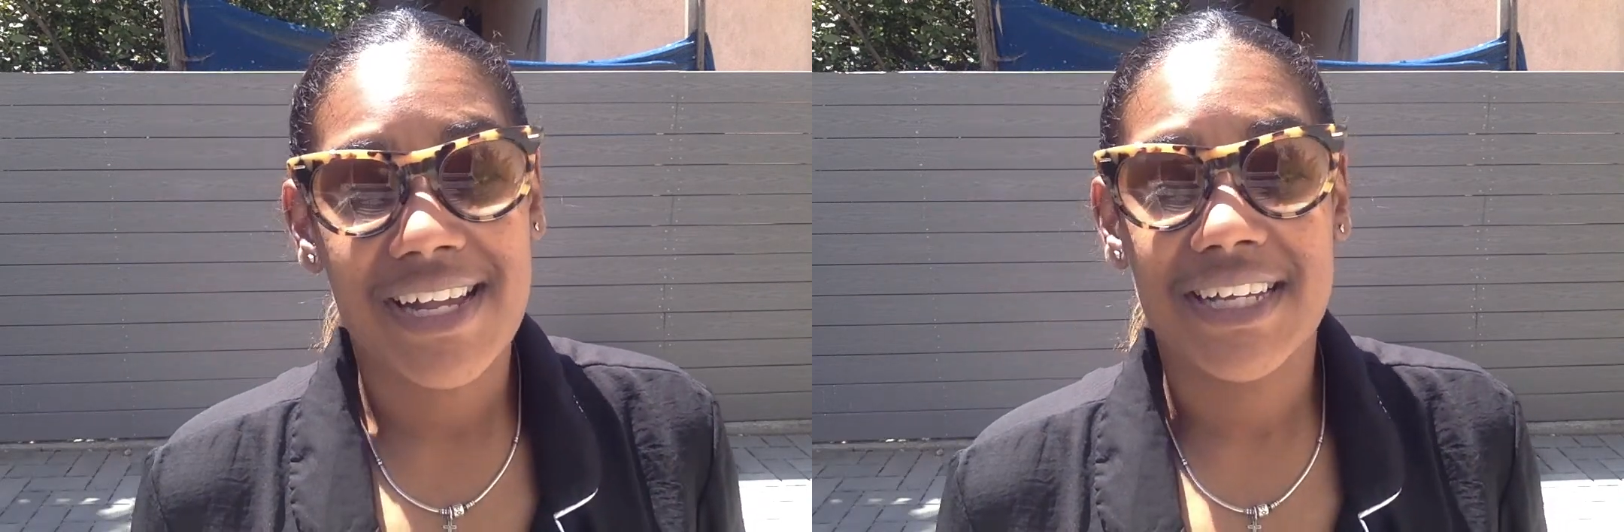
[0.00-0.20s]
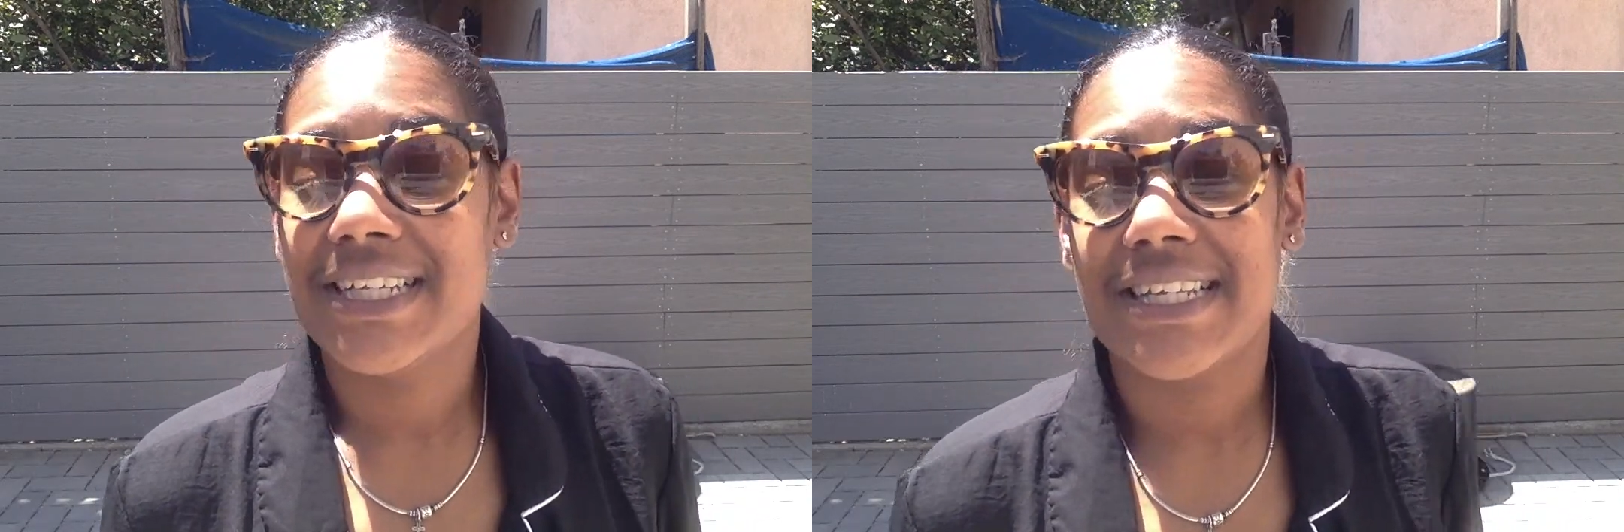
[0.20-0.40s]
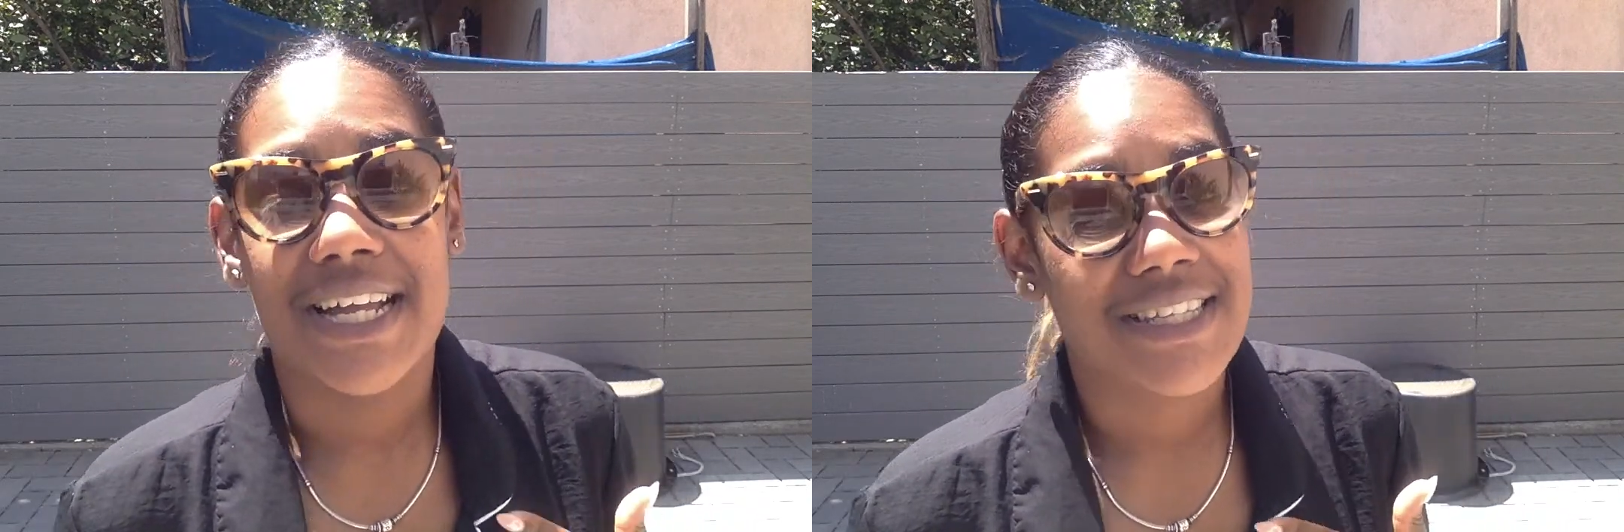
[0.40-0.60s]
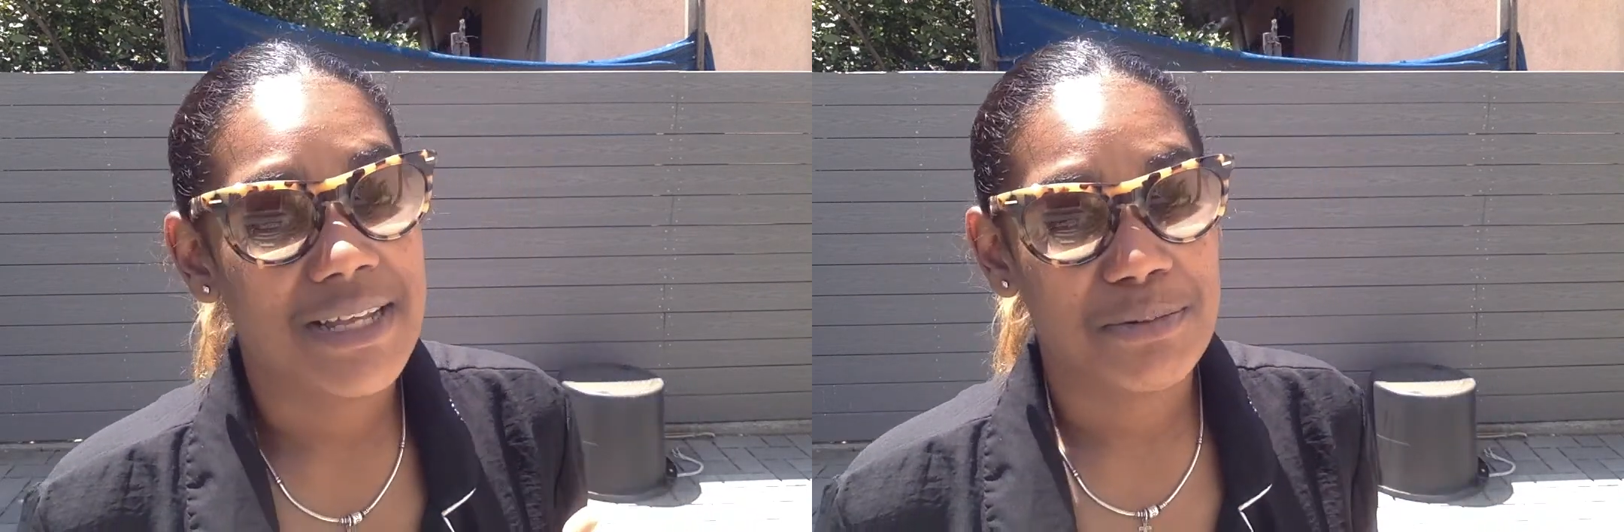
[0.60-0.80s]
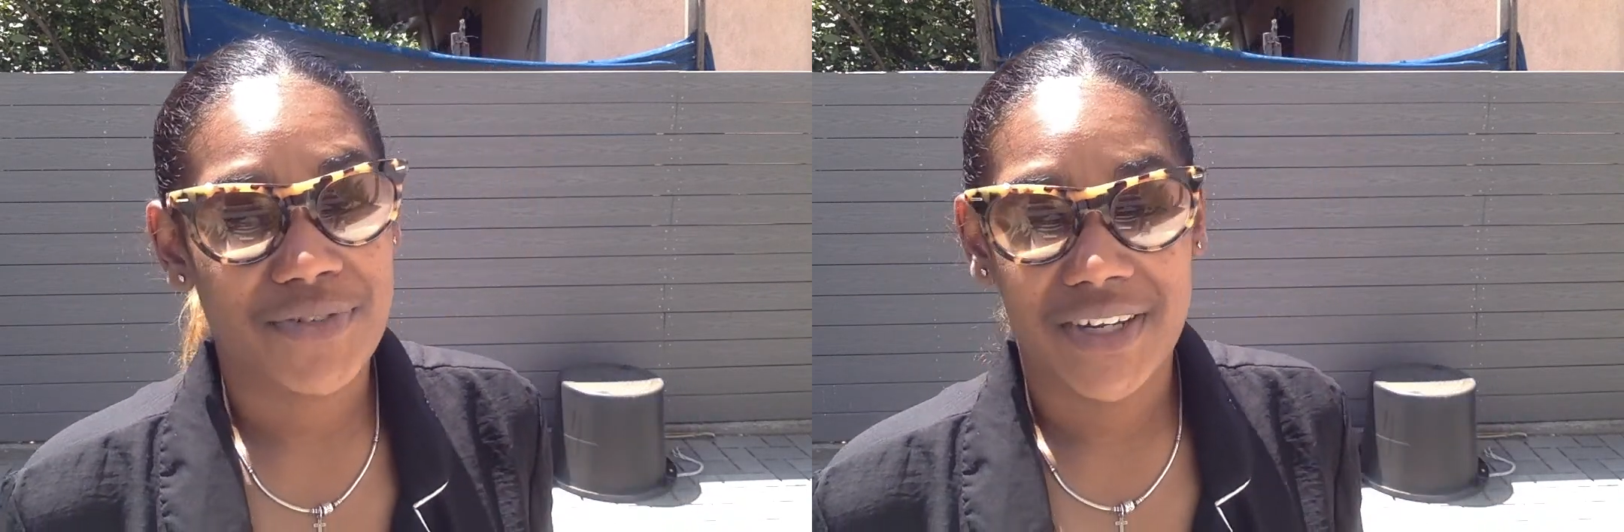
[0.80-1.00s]
It is not
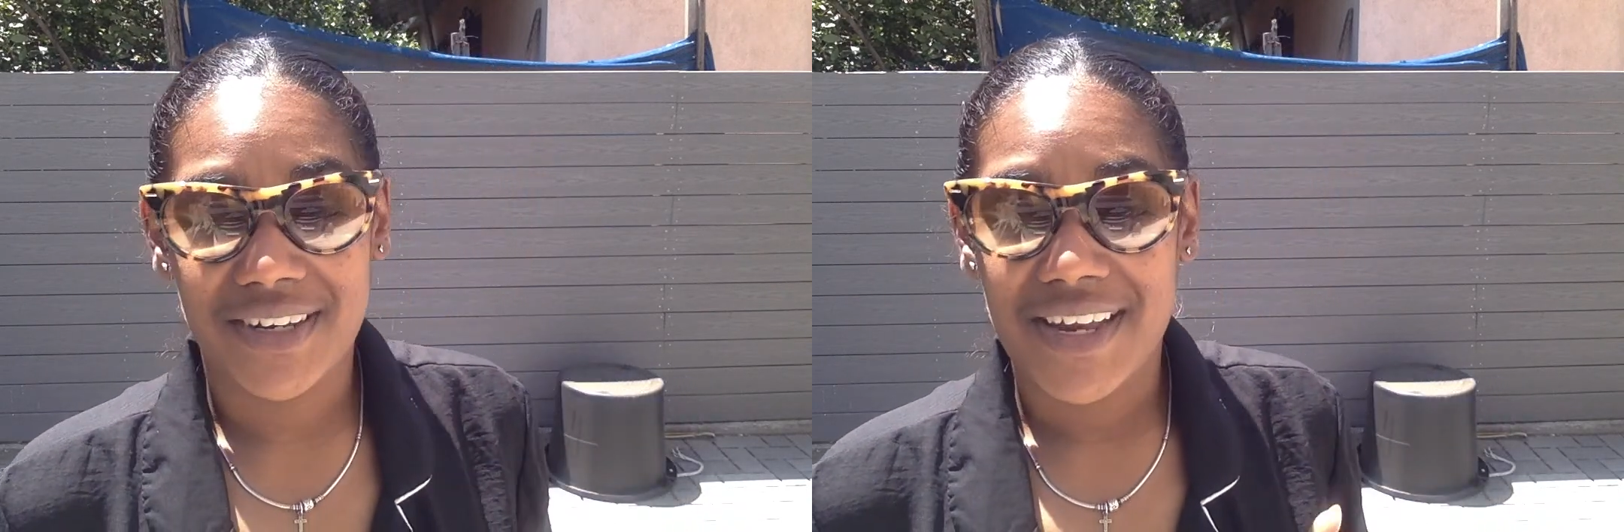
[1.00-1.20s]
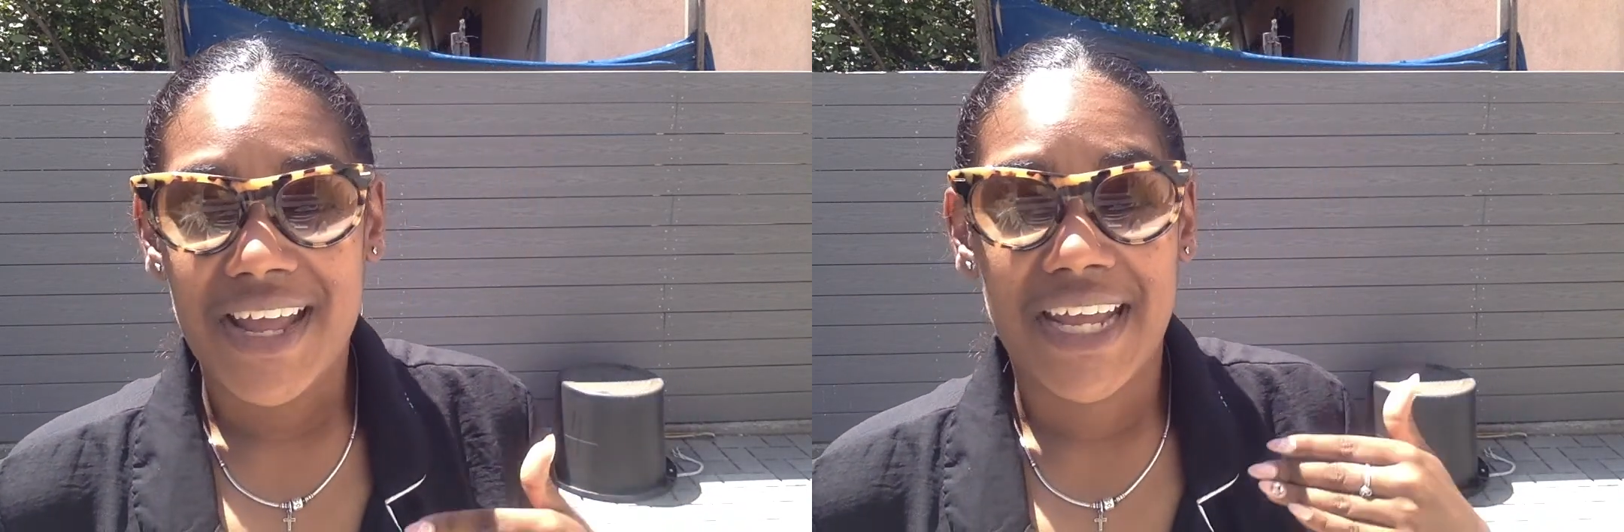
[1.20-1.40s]
separated.